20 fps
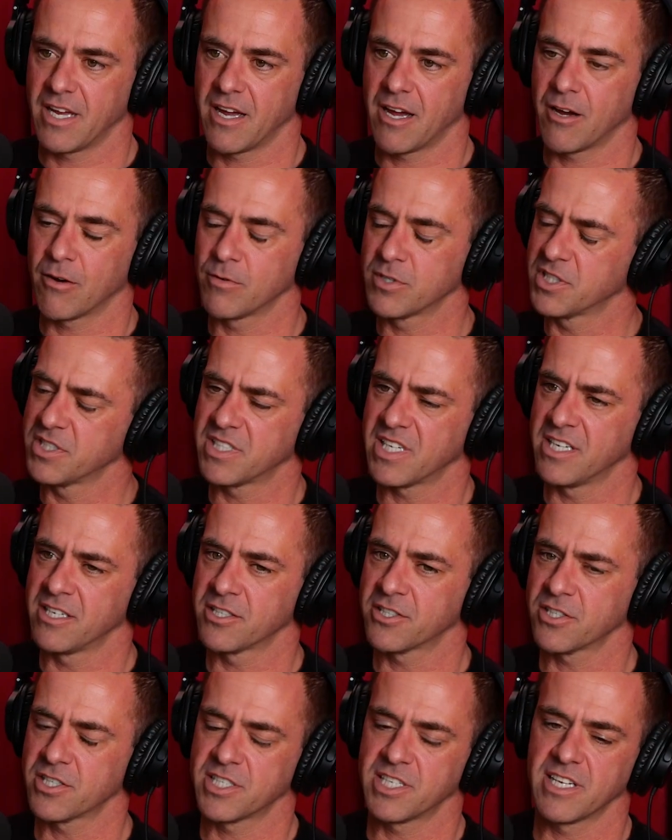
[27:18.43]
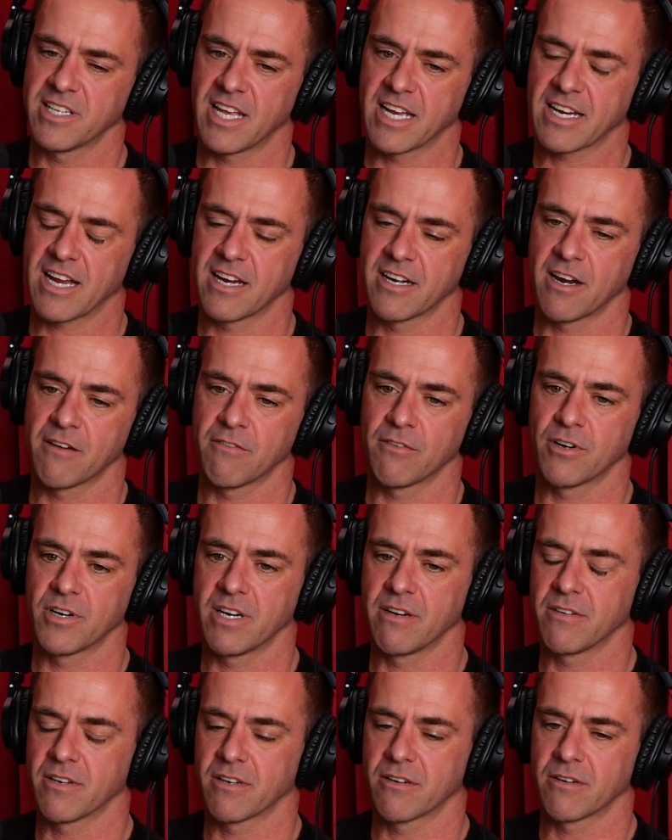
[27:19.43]
Yeah, which is interesting. Like I never
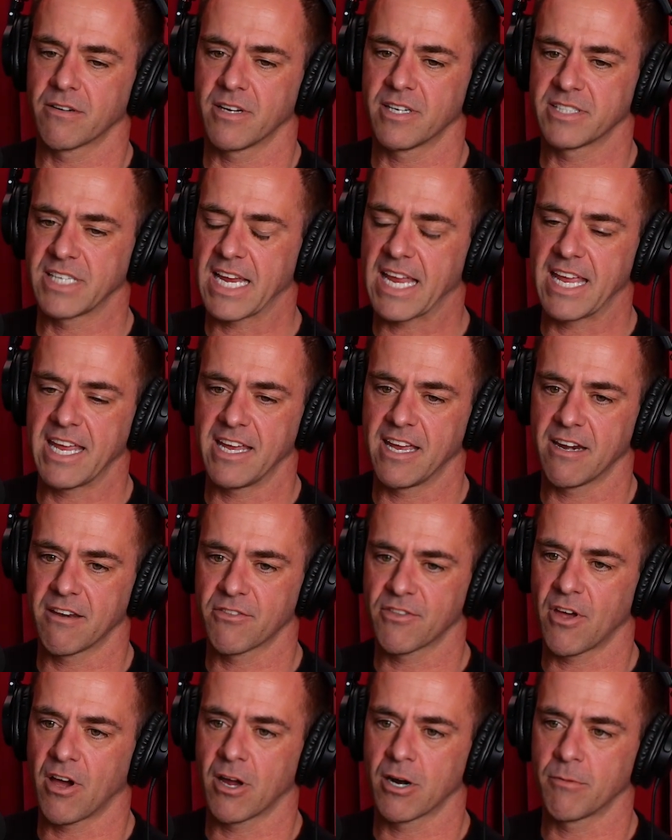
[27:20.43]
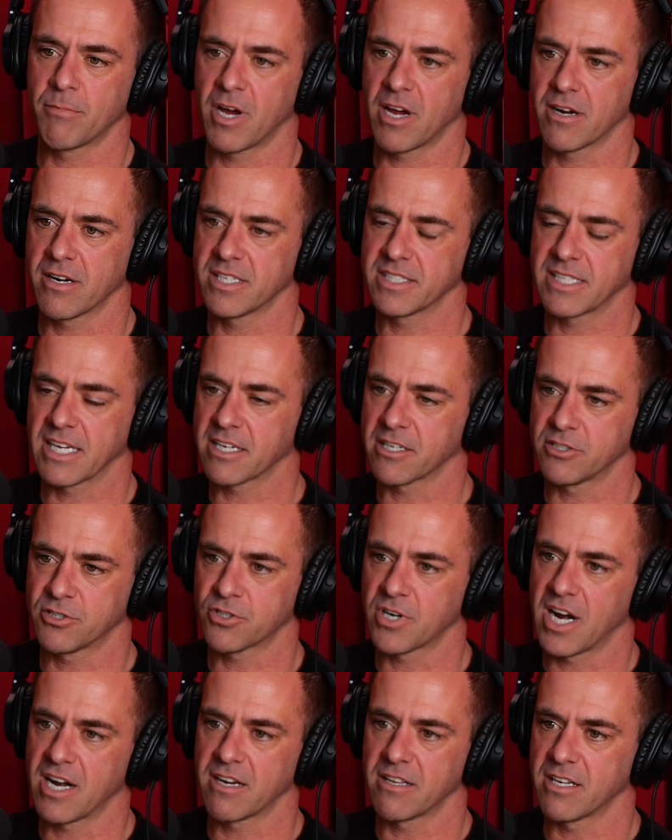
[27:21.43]
even as a kid thought about it as like
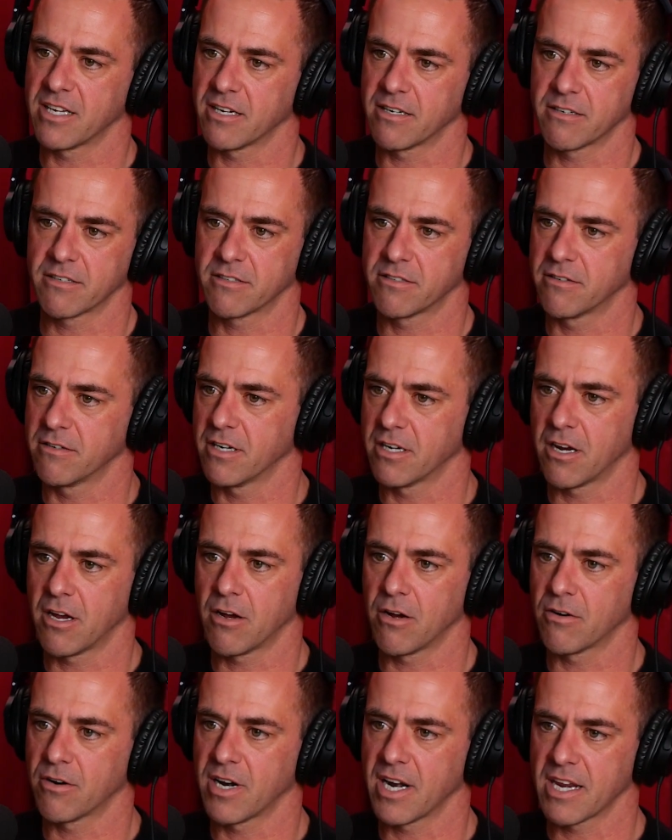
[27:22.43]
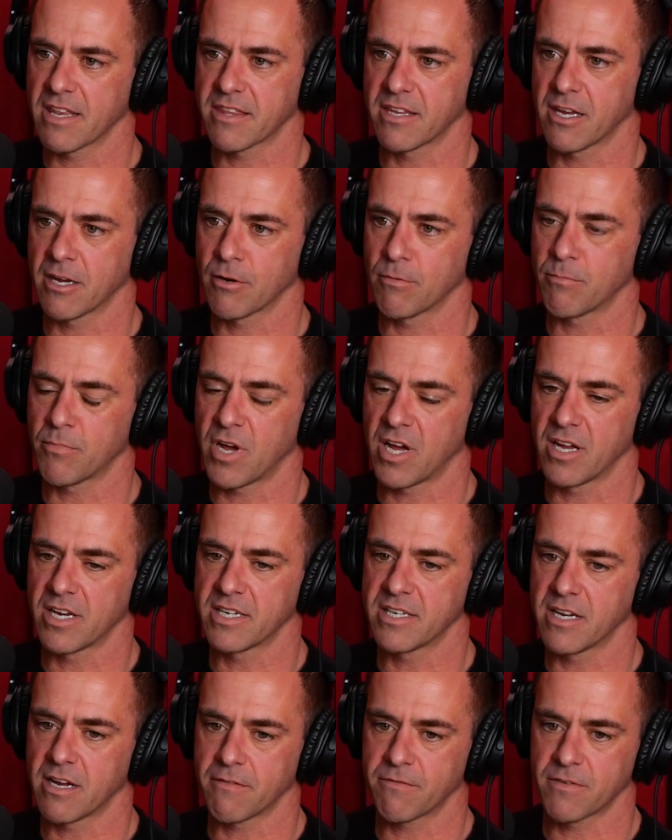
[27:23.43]
adrenaline, you know, or anything,
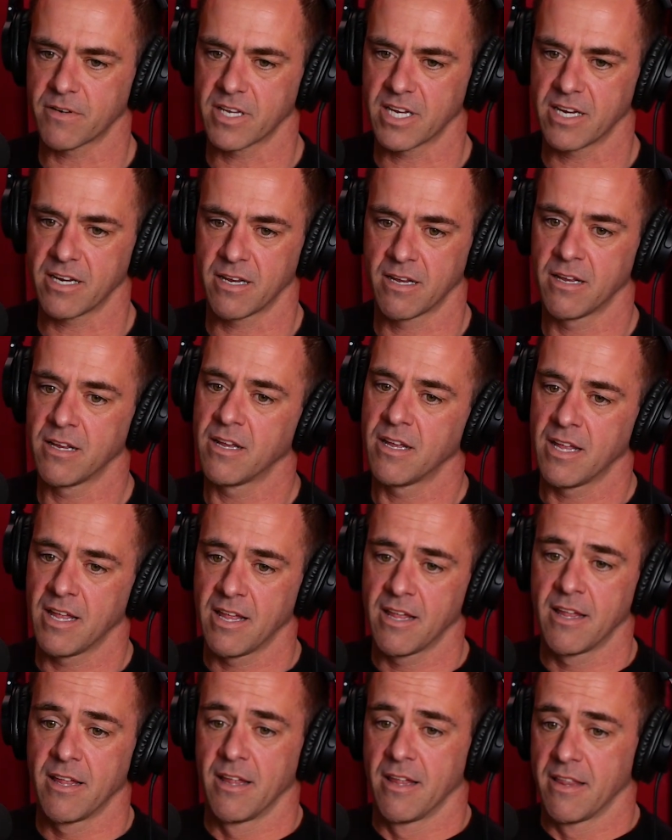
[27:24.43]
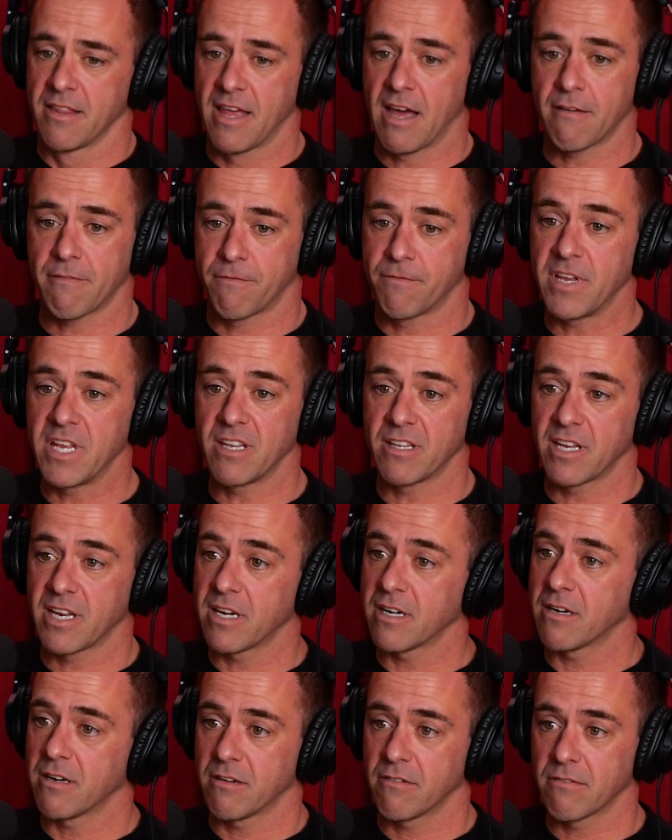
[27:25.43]
but definitely that
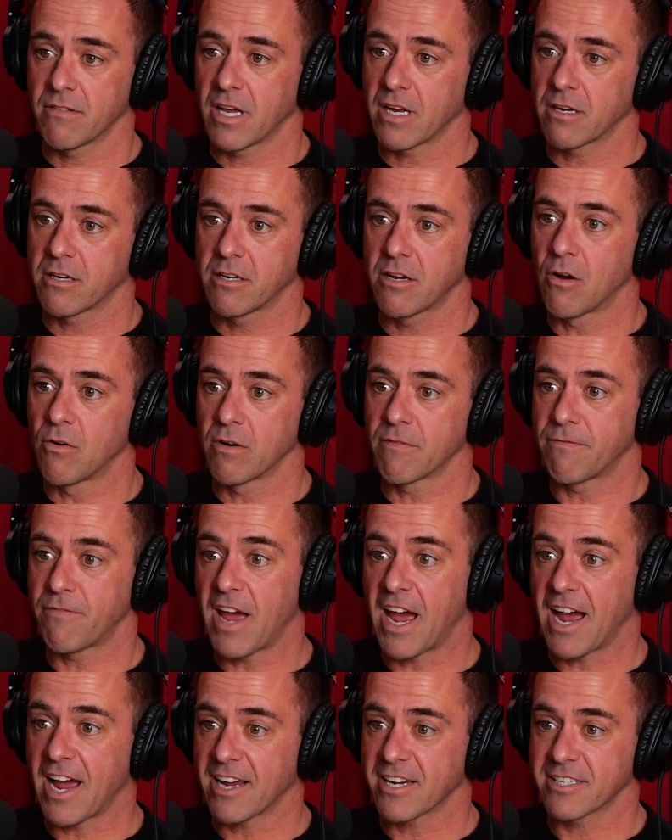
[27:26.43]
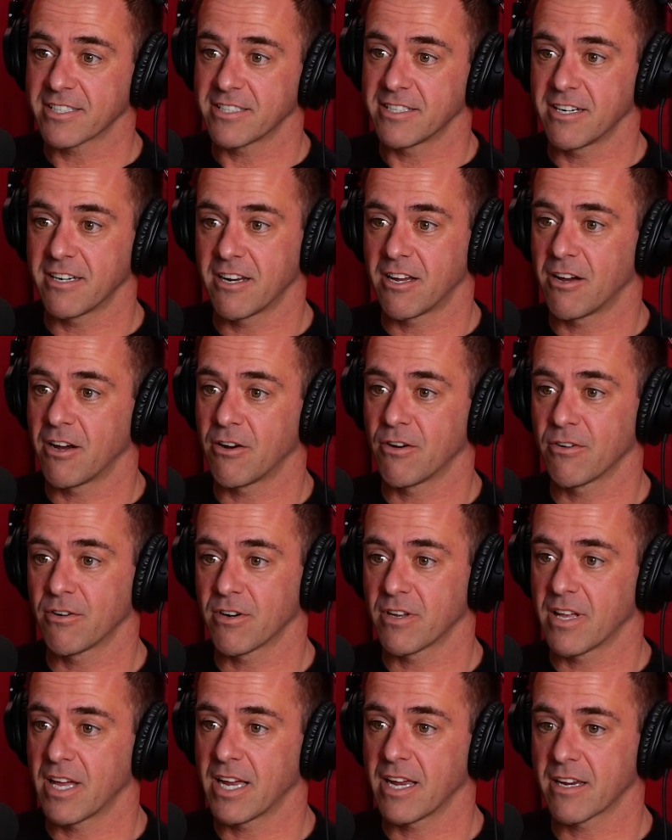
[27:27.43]
feeling of like going fast, you know,
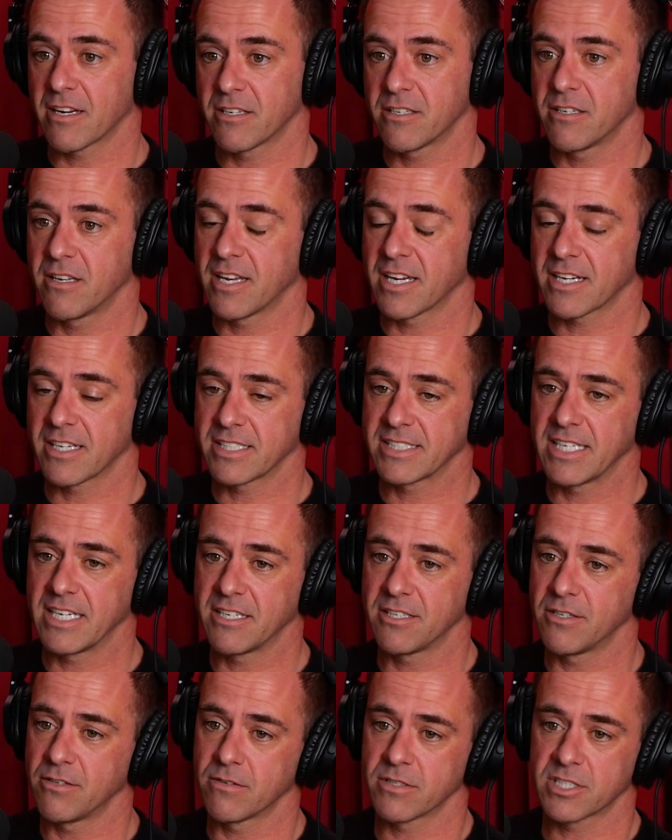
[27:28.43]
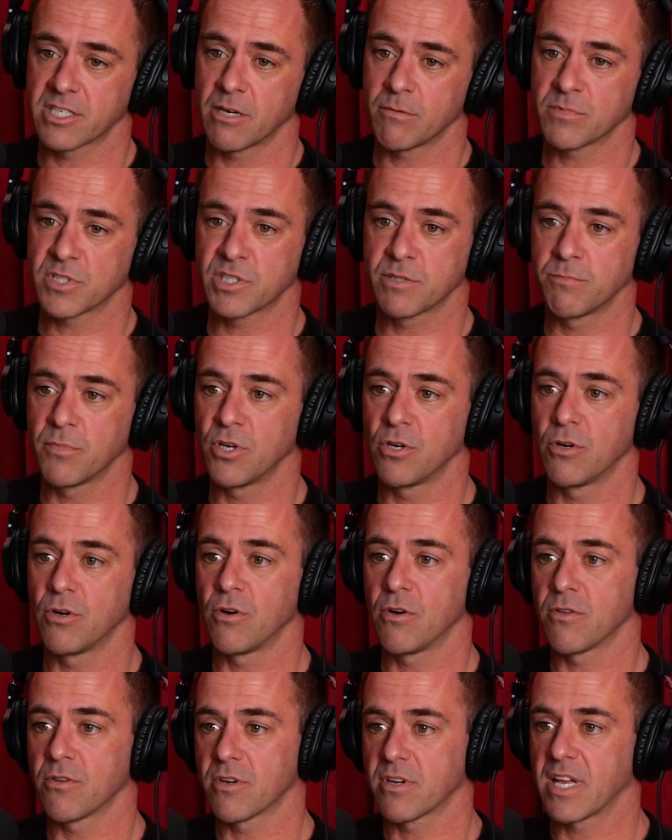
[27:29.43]
or like I said, doing something
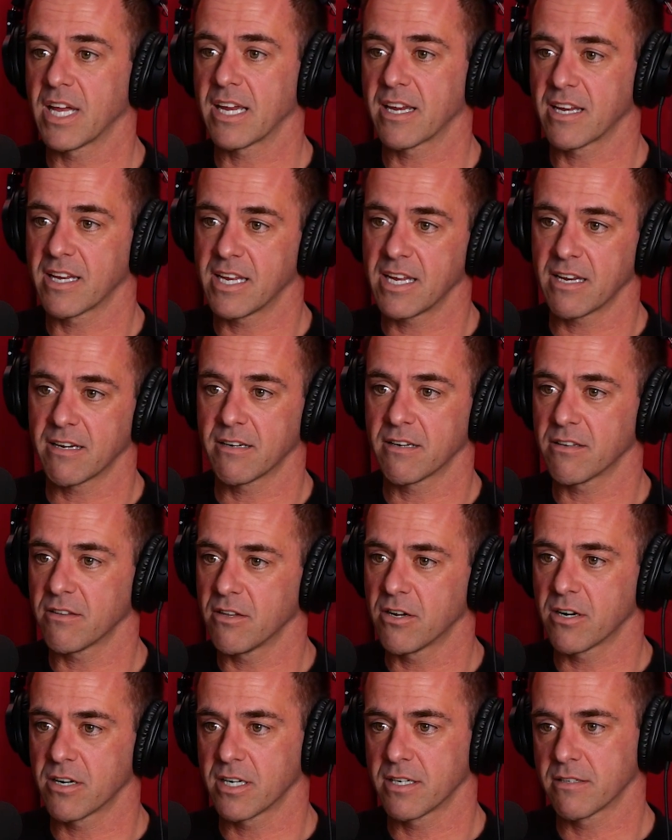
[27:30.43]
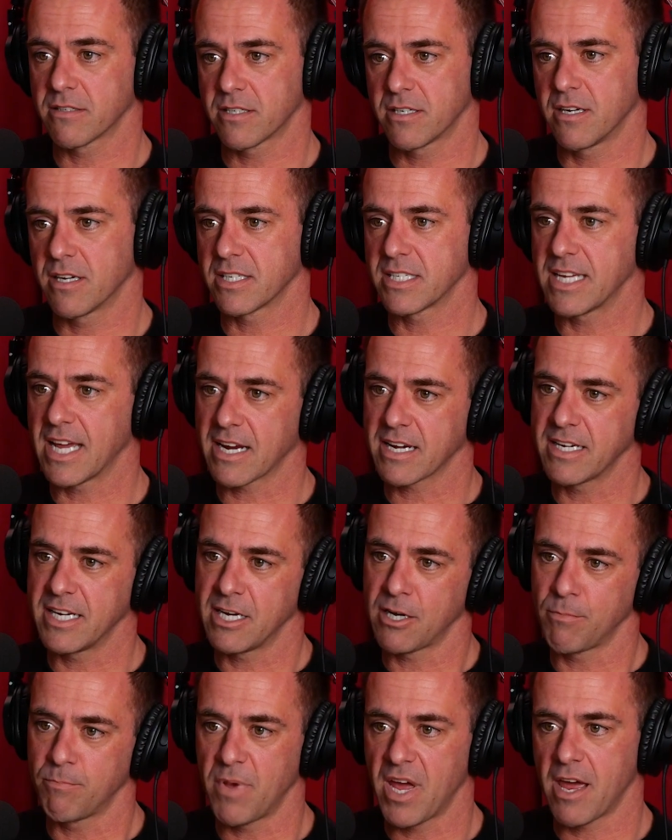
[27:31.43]
smooth, or like learning a
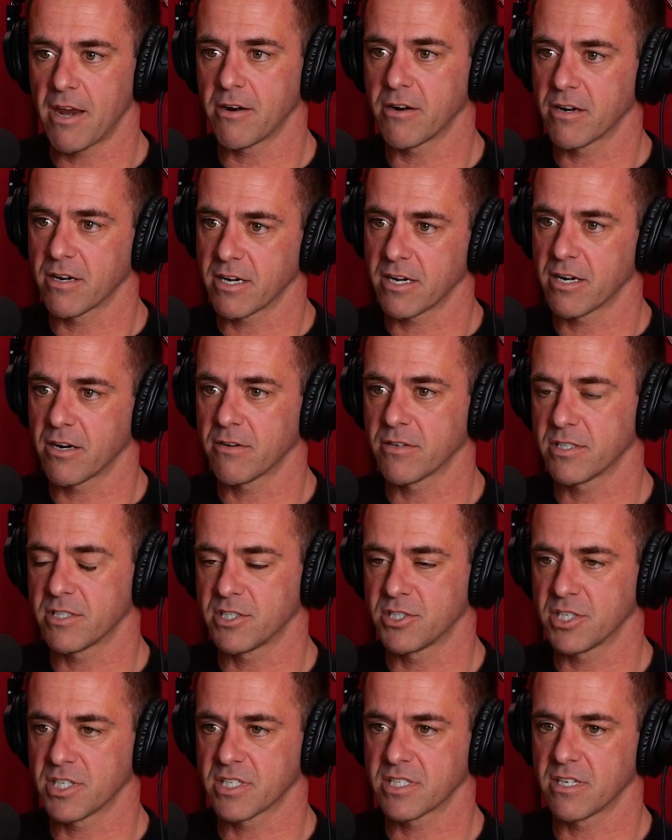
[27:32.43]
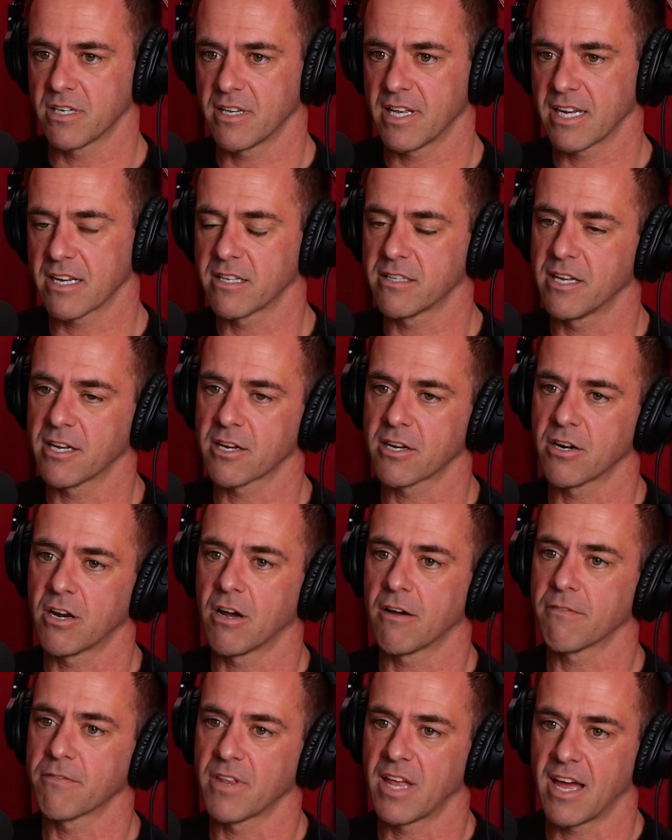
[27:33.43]
technique better, you know, it's just like clicking
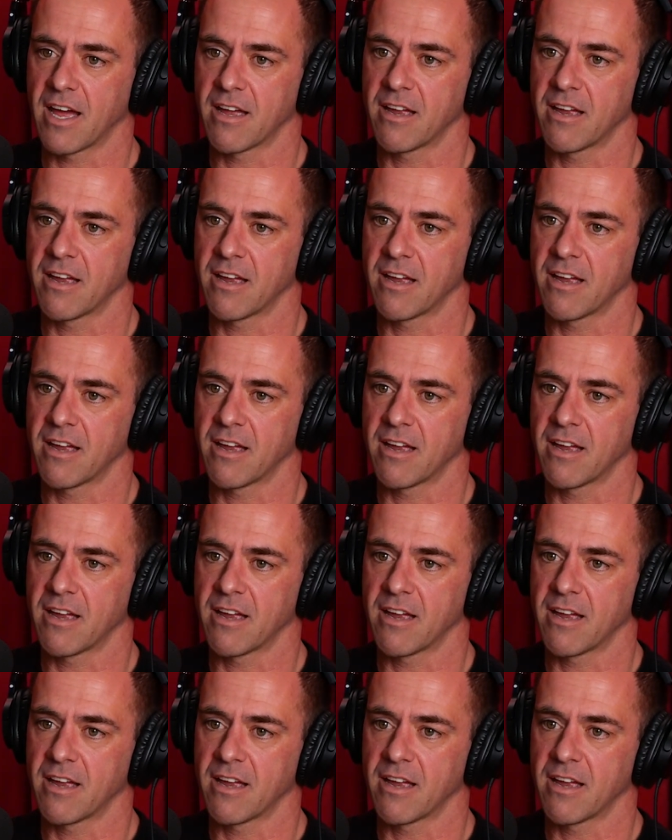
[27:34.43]
off